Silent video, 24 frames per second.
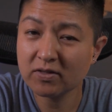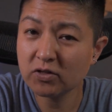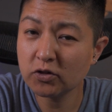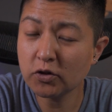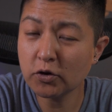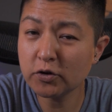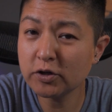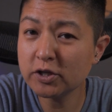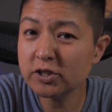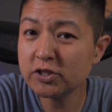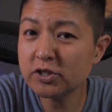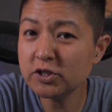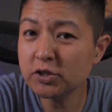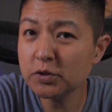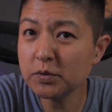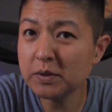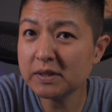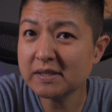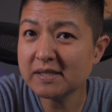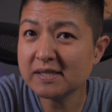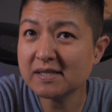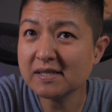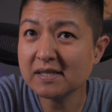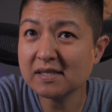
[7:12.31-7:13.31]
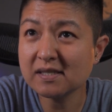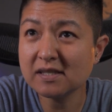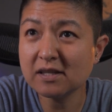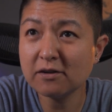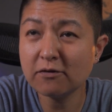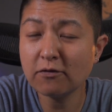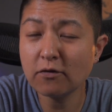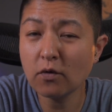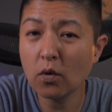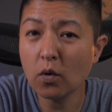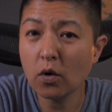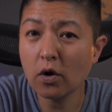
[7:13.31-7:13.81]
32 and
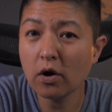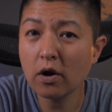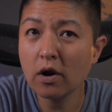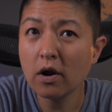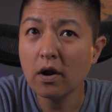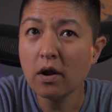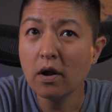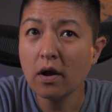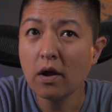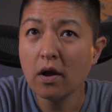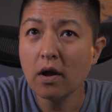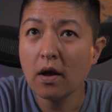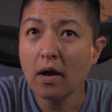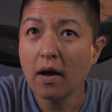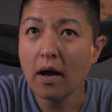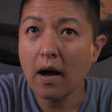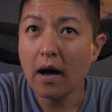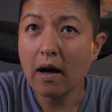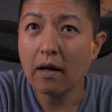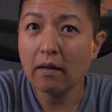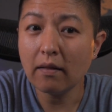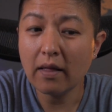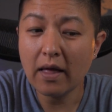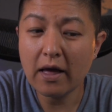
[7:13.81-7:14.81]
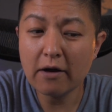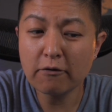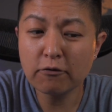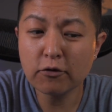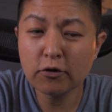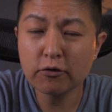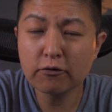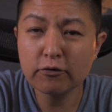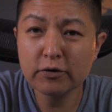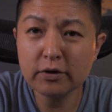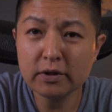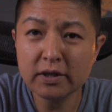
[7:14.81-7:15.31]
64 I'll ever
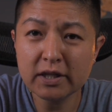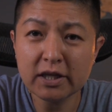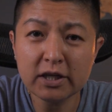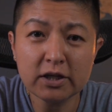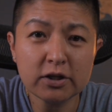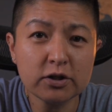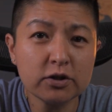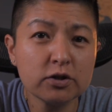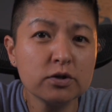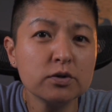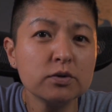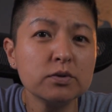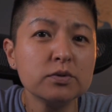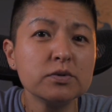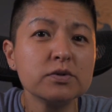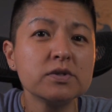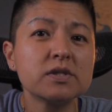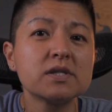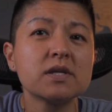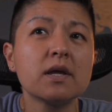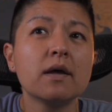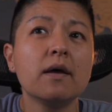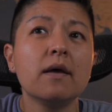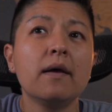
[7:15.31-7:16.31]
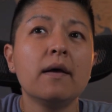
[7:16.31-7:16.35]
really use.